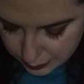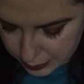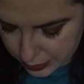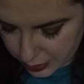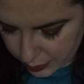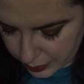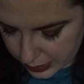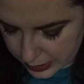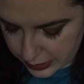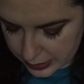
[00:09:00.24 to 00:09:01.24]
we'll start with
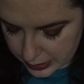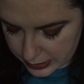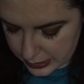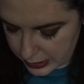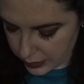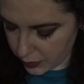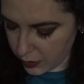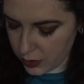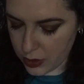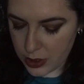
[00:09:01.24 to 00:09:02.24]
this
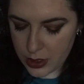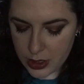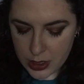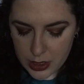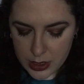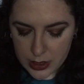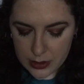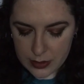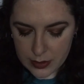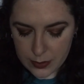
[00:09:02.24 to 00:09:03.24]
single.
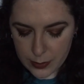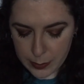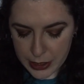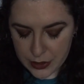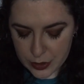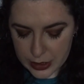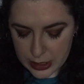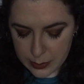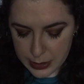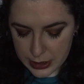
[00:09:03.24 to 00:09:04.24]
This is from Nature's
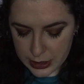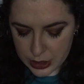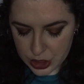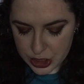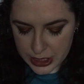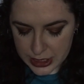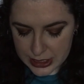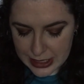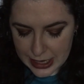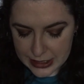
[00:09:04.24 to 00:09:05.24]
Element in the shade
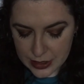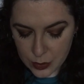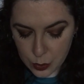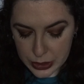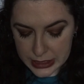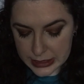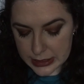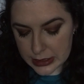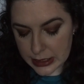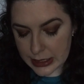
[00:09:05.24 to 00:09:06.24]
Satin
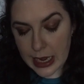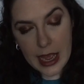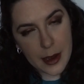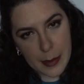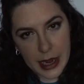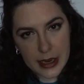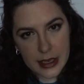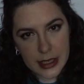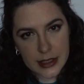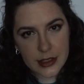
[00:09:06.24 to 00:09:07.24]
Wheat. It had pan
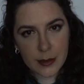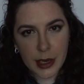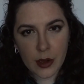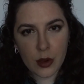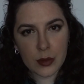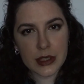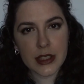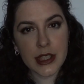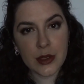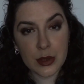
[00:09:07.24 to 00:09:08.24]
in it, so my goal was
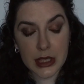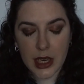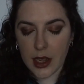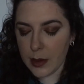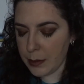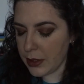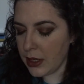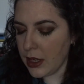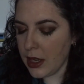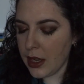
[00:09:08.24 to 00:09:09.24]
to use it up.
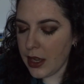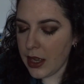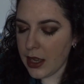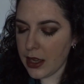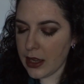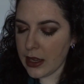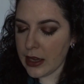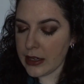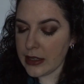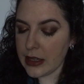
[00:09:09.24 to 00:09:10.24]

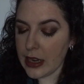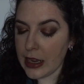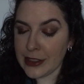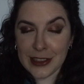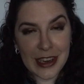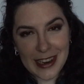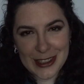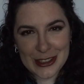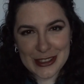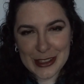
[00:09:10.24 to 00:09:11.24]
And I did not
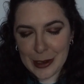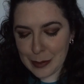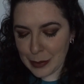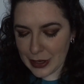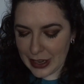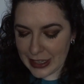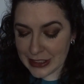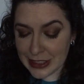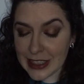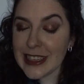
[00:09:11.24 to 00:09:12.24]
use it up, but I
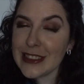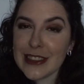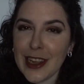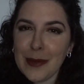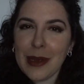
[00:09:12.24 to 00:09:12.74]
did hit side